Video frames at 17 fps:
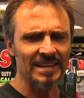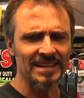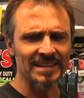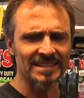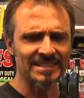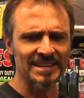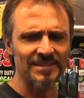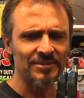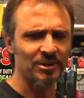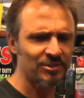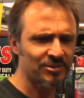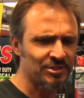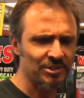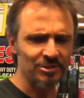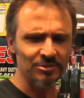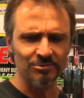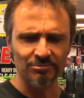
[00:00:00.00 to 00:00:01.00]
it's difficult
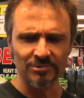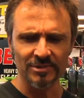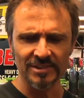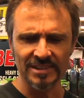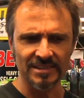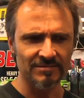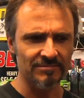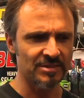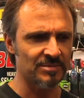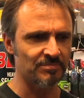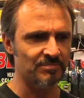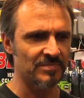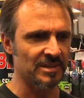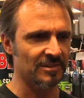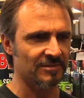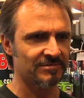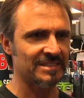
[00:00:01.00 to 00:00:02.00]
to really,
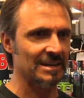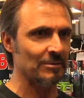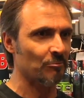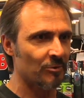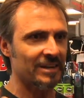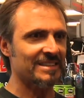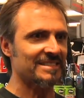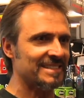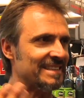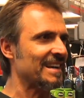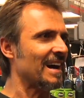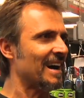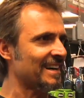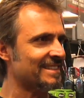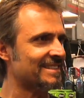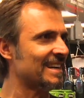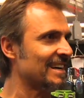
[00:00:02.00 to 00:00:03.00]
you know, say what is the
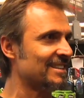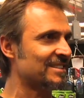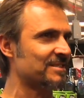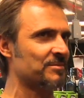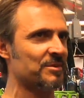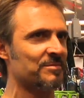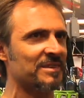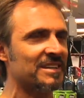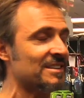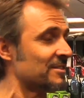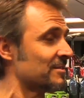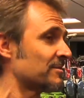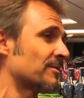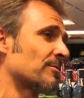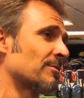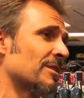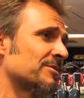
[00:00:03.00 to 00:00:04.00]
Don's customer because
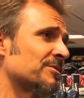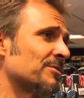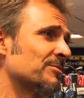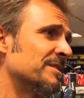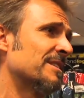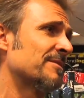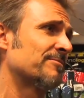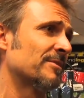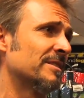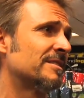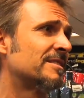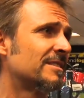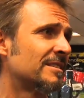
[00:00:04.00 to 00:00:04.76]
they're all so different.